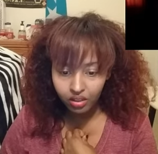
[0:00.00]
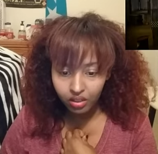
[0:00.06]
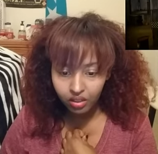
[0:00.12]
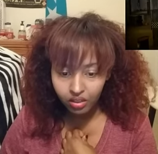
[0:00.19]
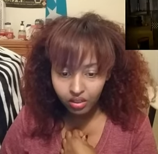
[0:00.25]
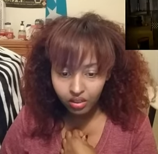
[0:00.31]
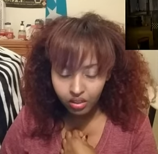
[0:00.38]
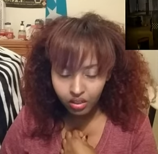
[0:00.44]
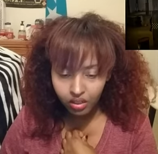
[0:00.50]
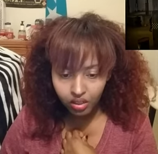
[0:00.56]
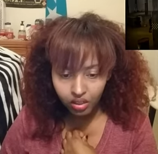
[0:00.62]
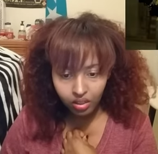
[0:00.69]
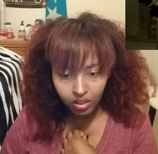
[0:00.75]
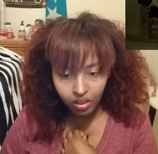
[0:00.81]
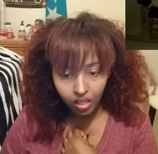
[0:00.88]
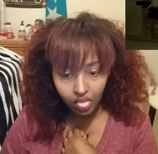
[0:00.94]

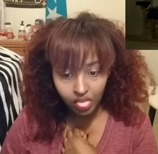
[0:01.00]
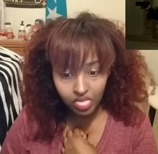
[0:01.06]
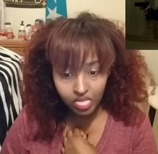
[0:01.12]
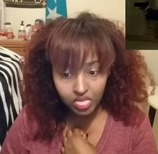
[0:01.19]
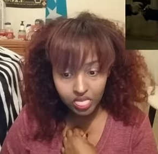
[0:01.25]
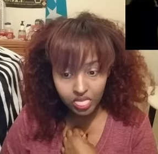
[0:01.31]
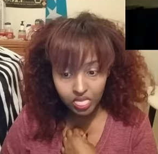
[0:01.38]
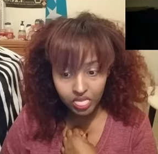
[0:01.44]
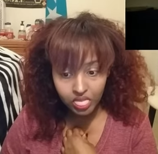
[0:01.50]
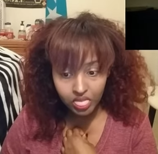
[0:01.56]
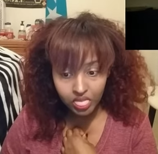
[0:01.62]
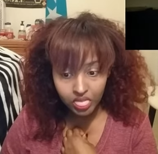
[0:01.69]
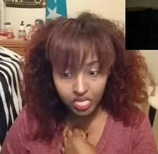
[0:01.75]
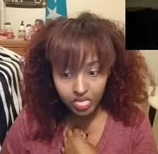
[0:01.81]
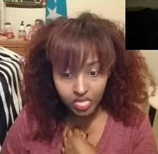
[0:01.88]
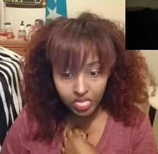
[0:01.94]

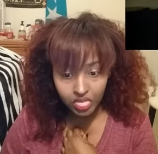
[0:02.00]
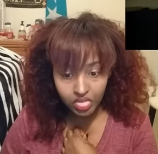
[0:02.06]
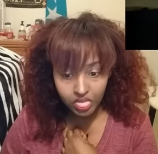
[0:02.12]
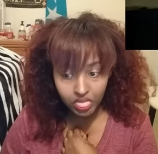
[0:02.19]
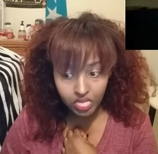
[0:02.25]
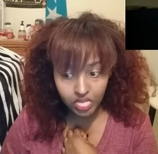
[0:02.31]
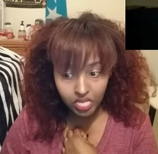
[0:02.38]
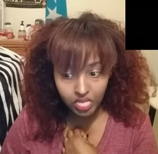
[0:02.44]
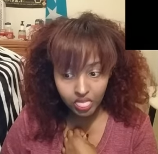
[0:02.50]
No one is speaking in this clip.